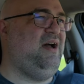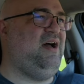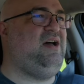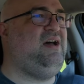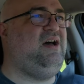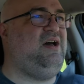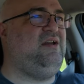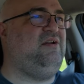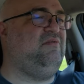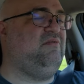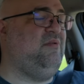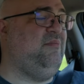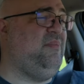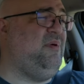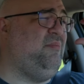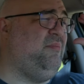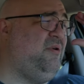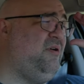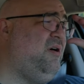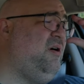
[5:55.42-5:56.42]
I, I don't
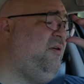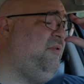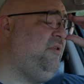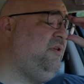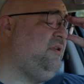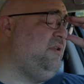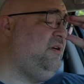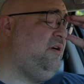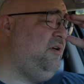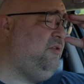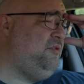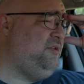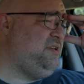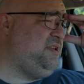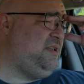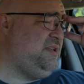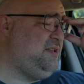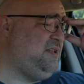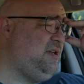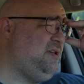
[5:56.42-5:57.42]
remember all the all the
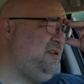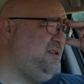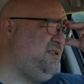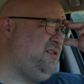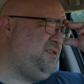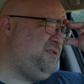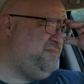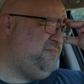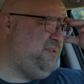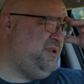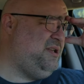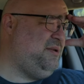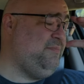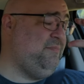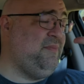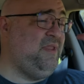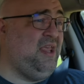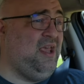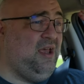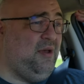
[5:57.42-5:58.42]
details, but
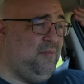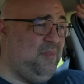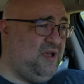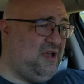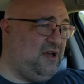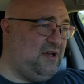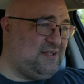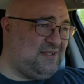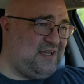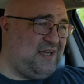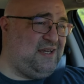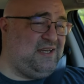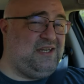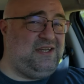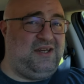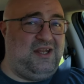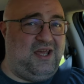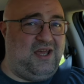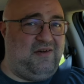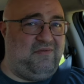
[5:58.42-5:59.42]
because I
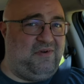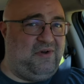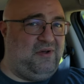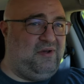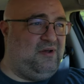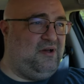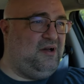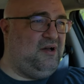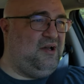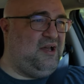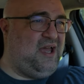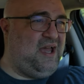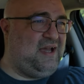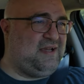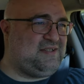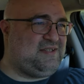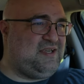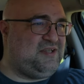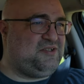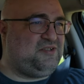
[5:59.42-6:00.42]
didn't have all,
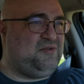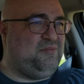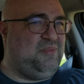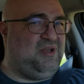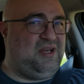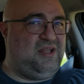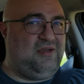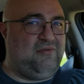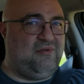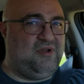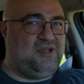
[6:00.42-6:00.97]
access to many